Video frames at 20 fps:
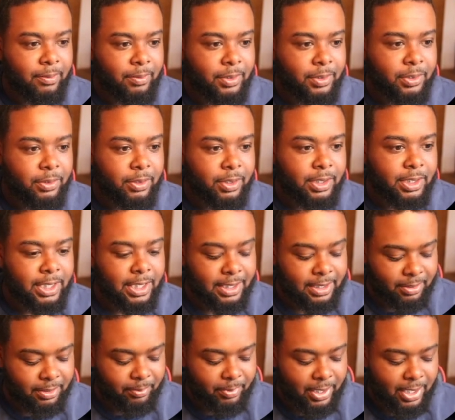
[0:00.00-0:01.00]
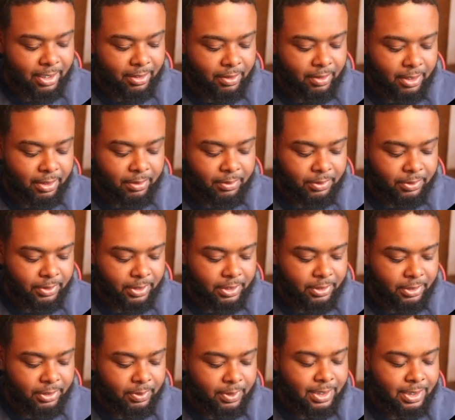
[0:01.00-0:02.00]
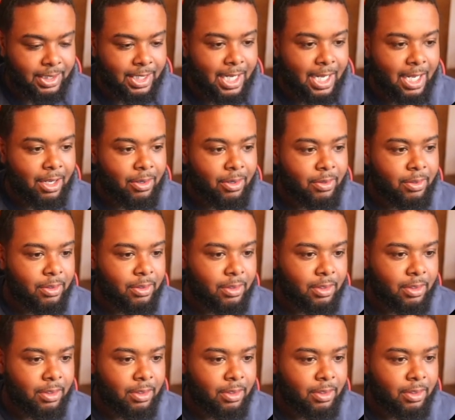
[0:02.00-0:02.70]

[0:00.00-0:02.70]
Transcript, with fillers: We're just gonna change the background. So let's do a style